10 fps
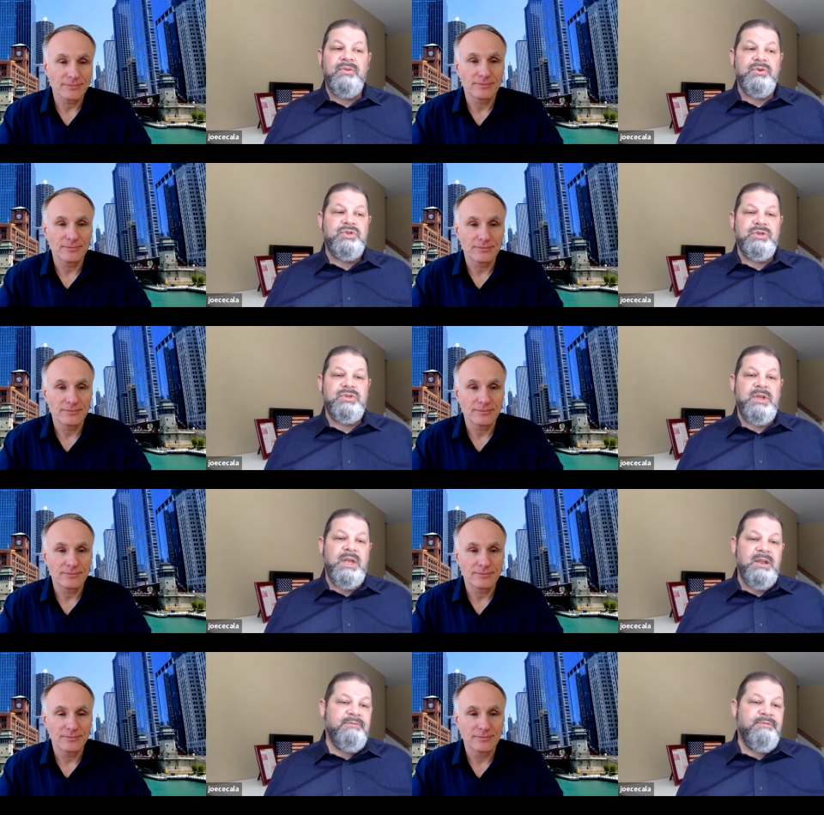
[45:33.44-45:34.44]
Speaker 1: there's just
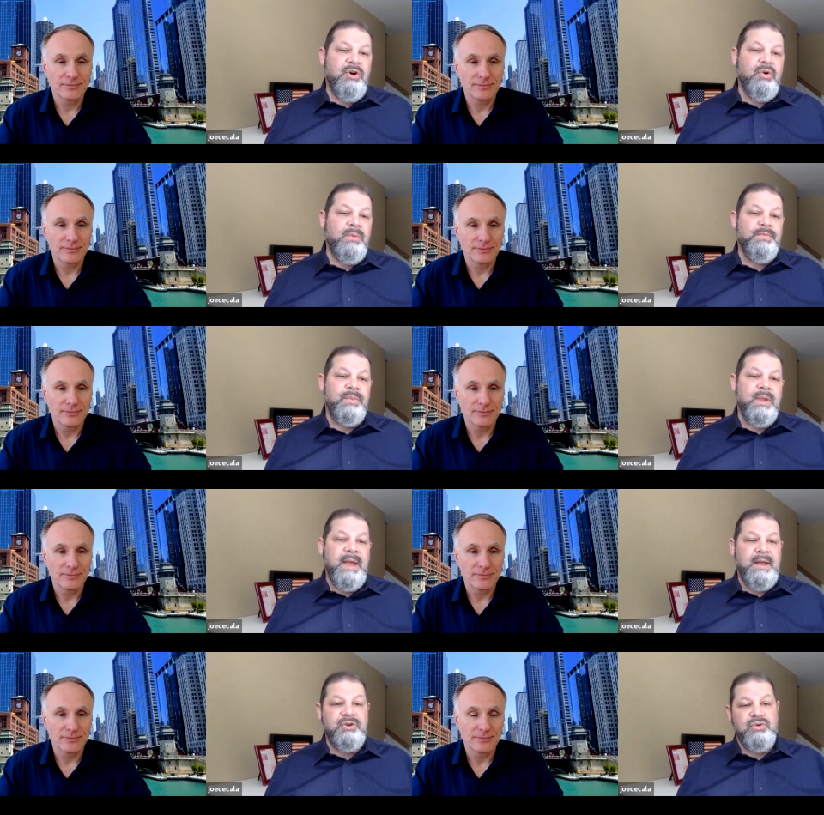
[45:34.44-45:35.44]
info
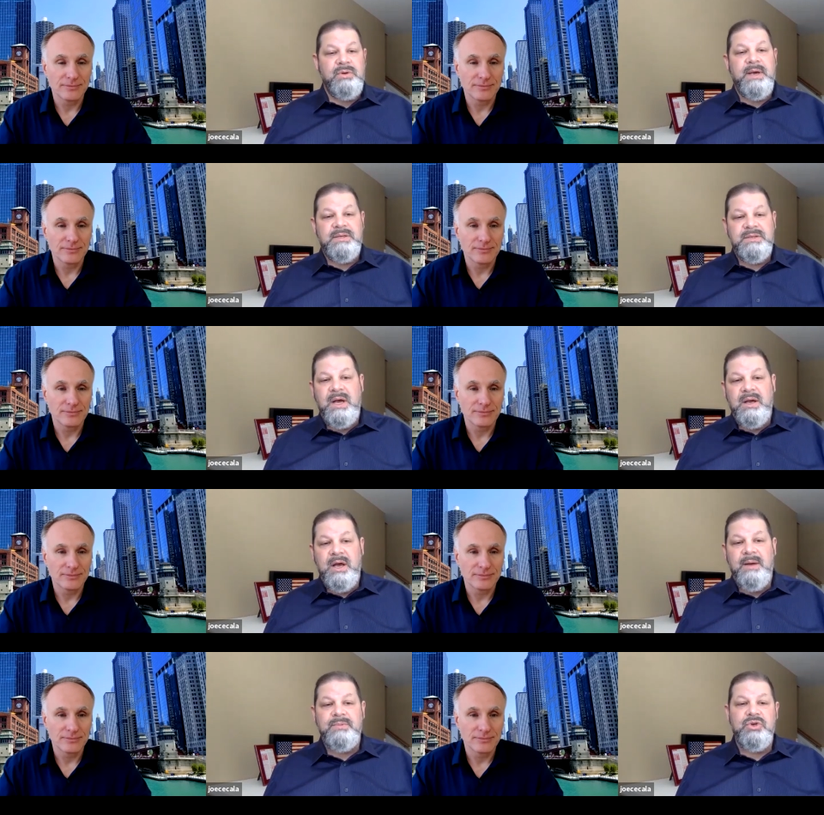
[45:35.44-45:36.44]
at
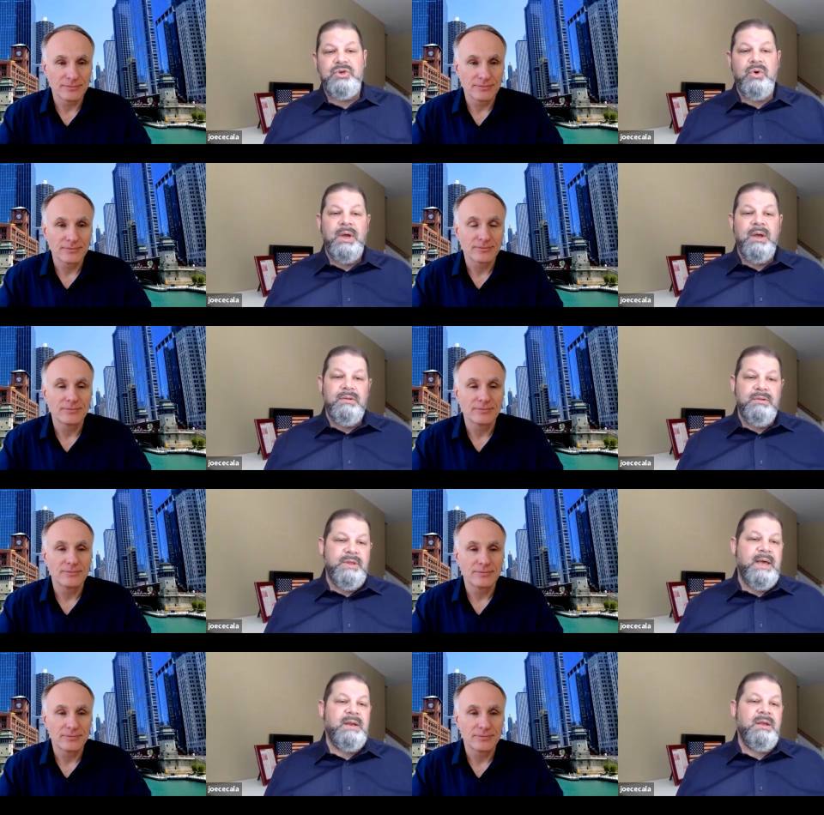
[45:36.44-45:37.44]
dreamx.com. So
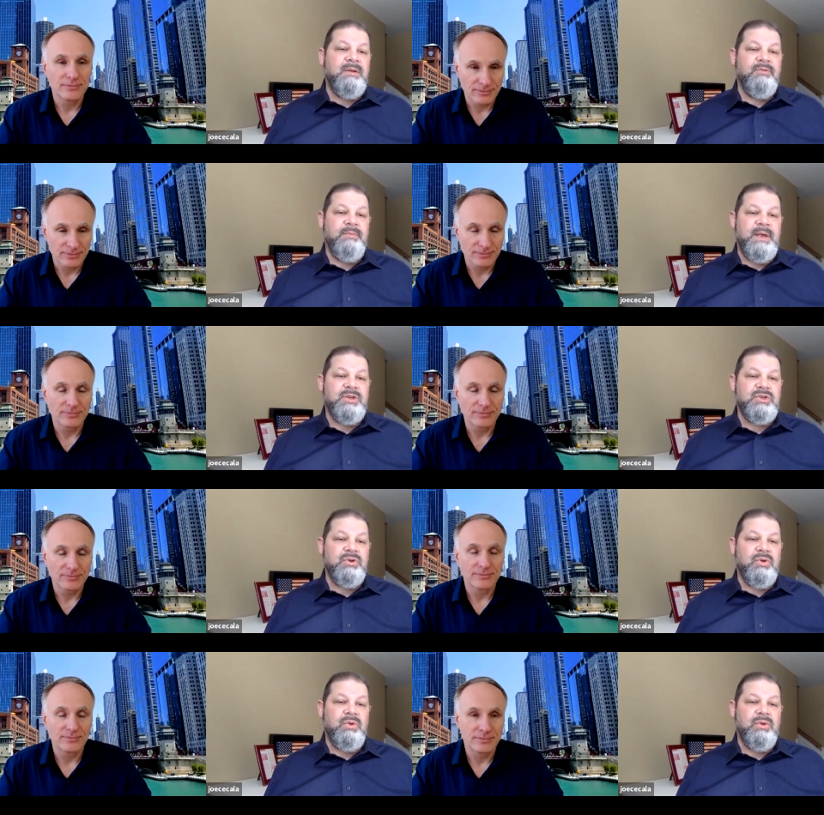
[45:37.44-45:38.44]
that
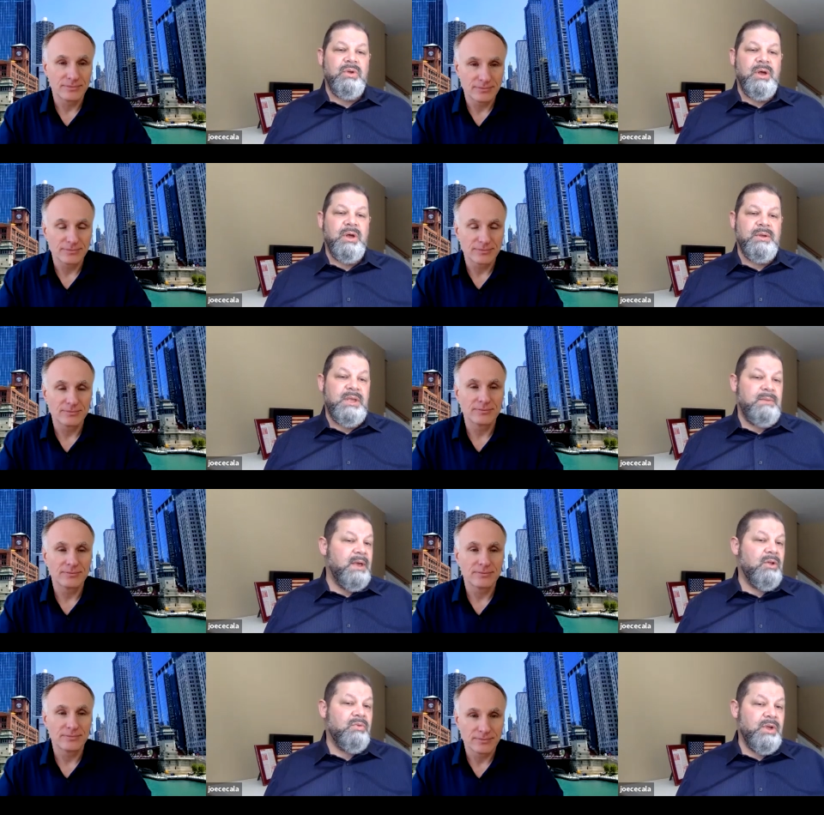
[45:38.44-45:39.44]
informational uh,
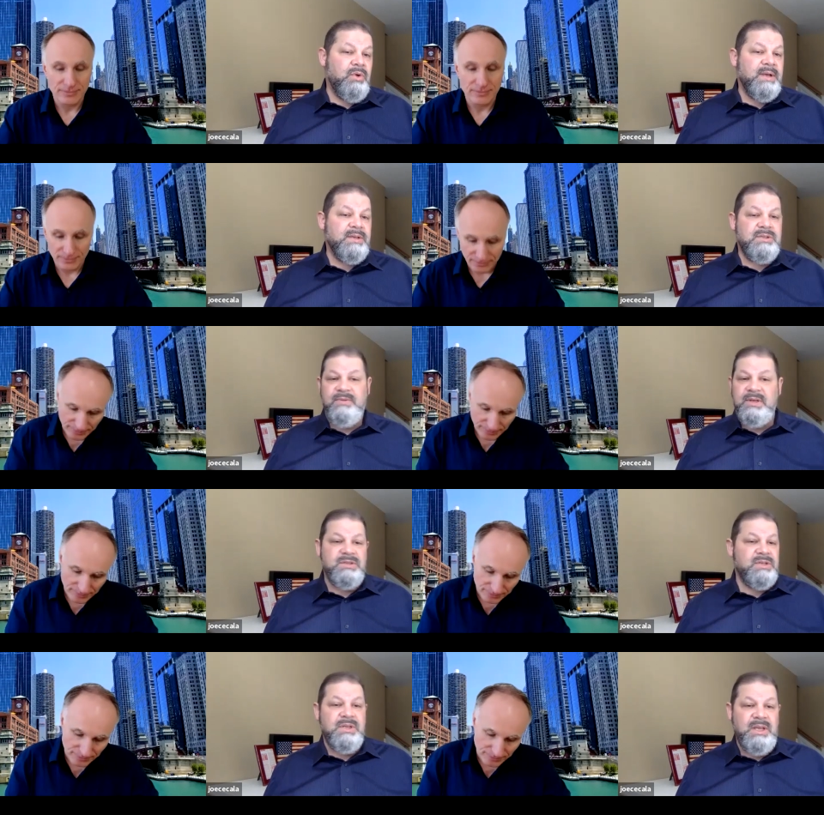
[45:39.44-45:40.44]
email request, if they
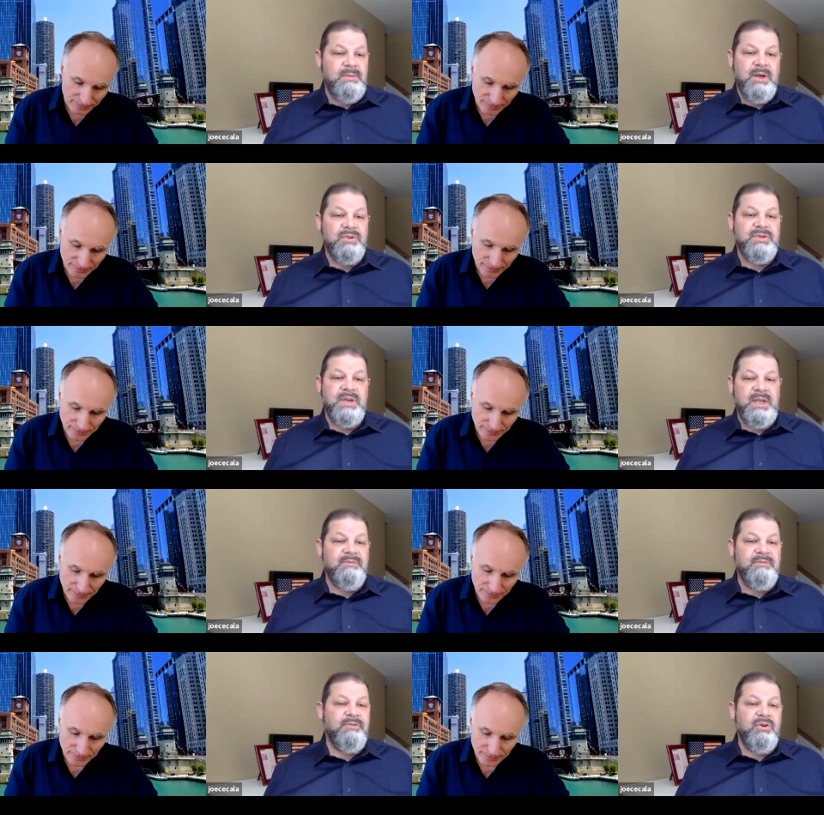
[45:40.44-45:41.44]
send an email to
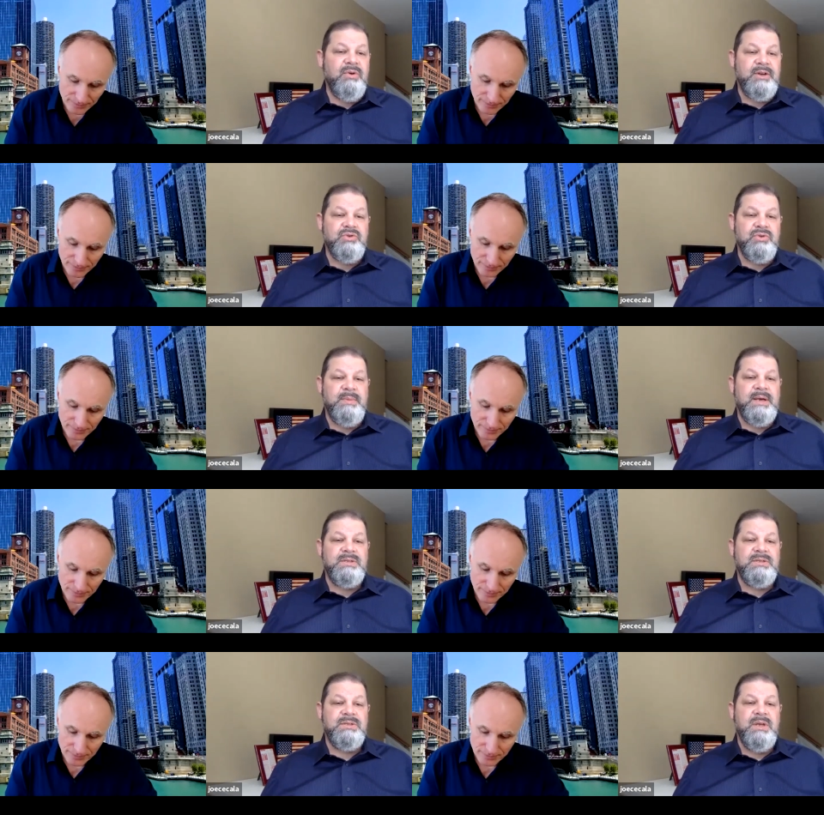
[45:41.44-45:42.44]
info at
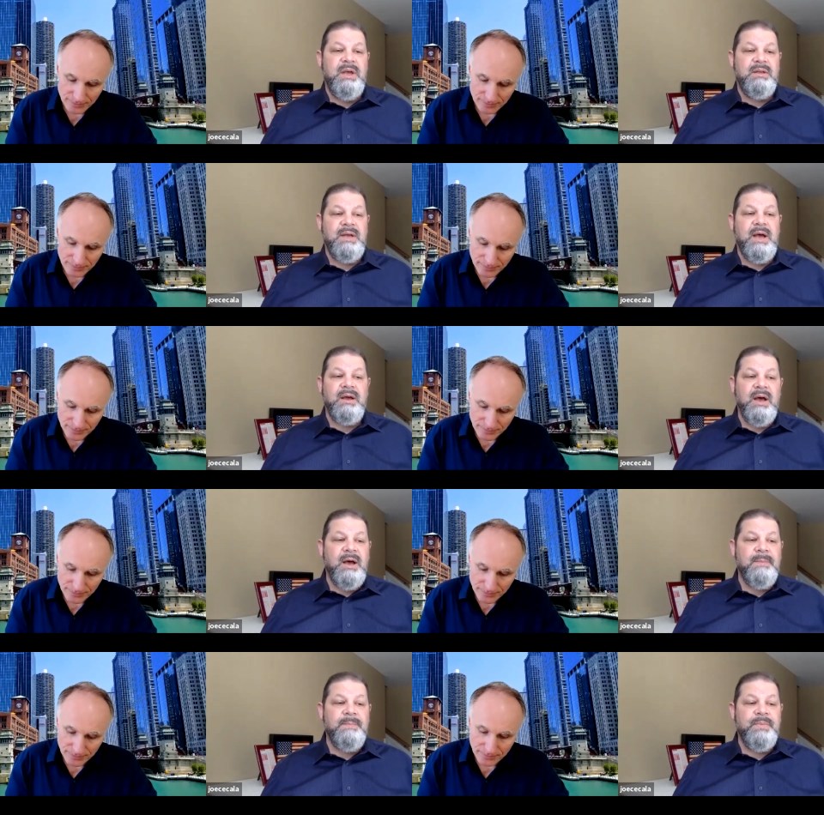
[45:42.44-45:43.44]

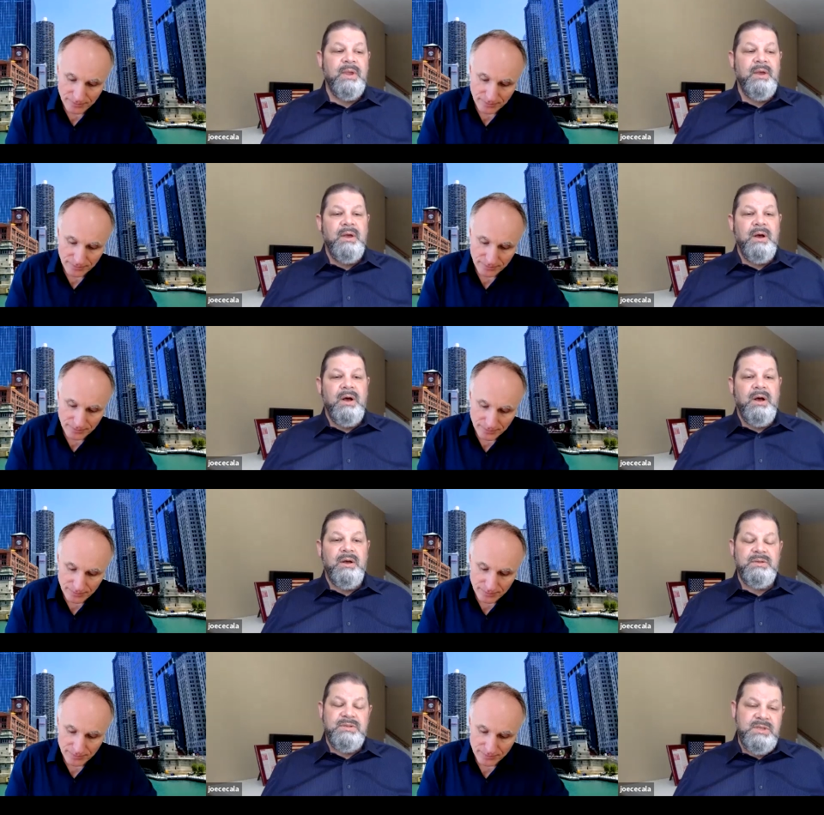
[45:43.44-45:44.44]
dreamx.com,
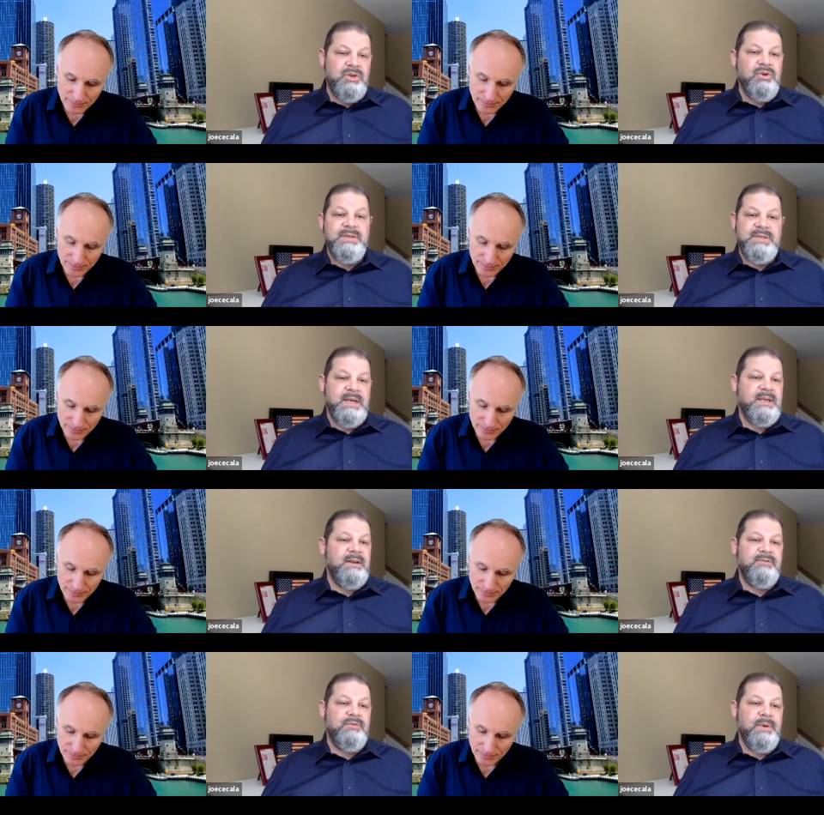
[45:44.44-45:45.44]
uh, senior
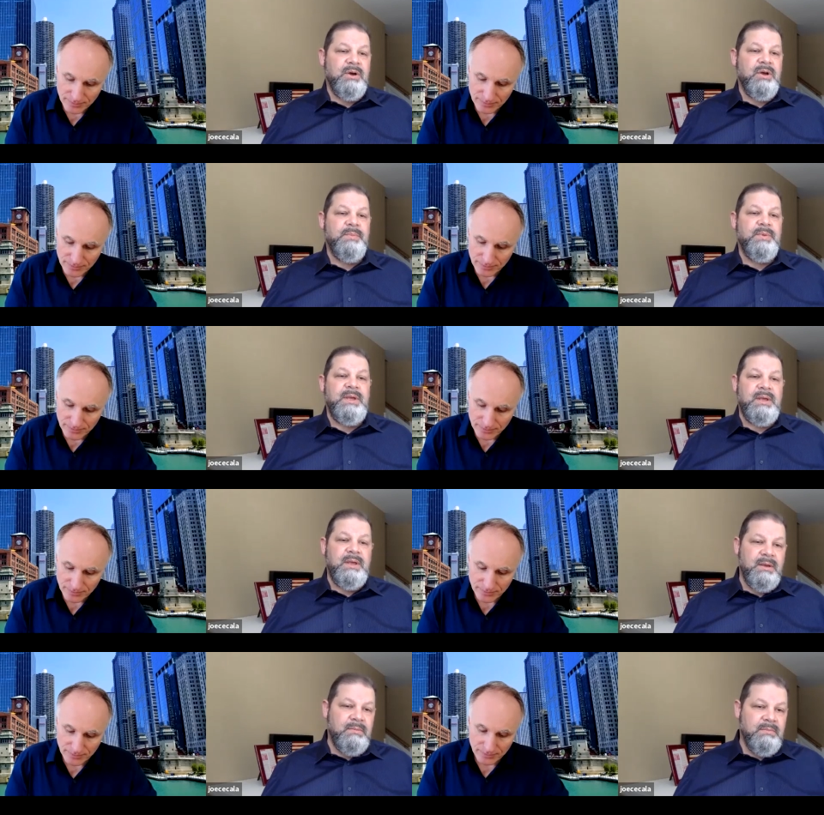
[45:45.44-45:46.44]
executives from our company